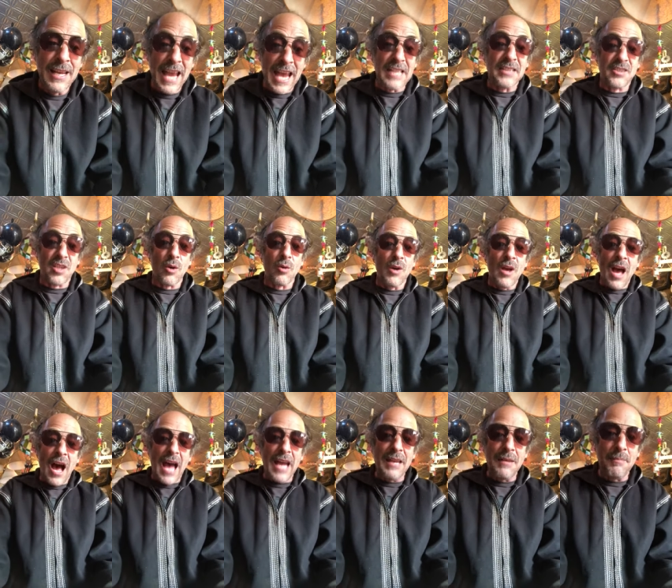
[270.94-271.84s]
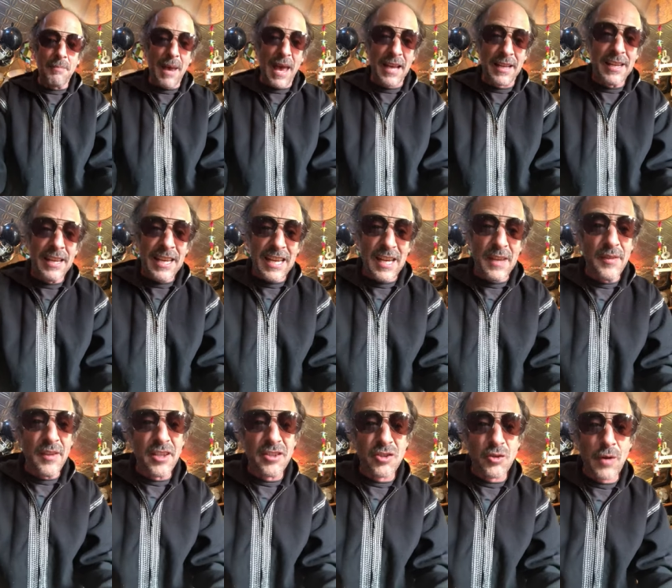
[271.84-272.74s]
And so I am back in
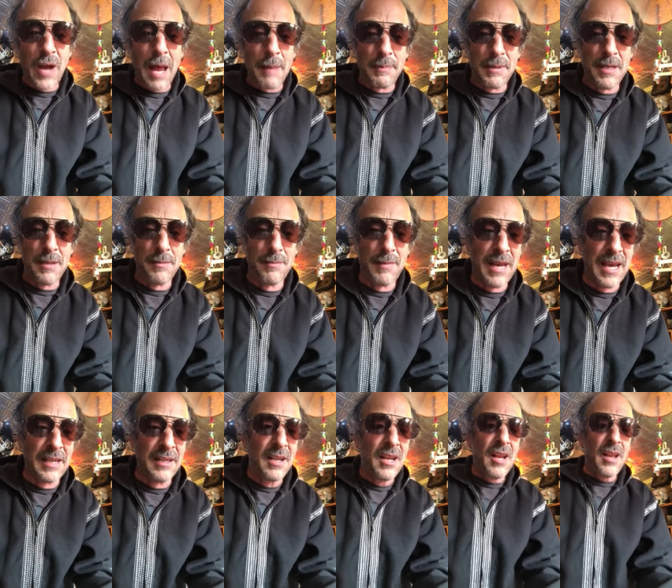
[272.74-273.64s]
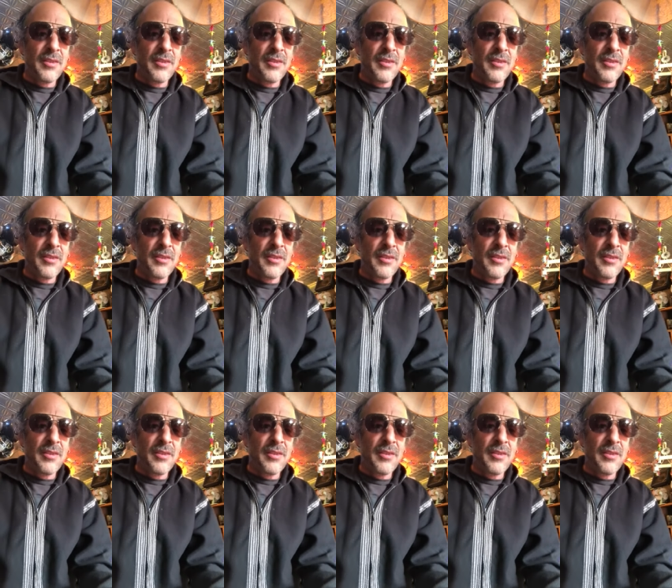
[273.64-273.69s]
the scrap heap man,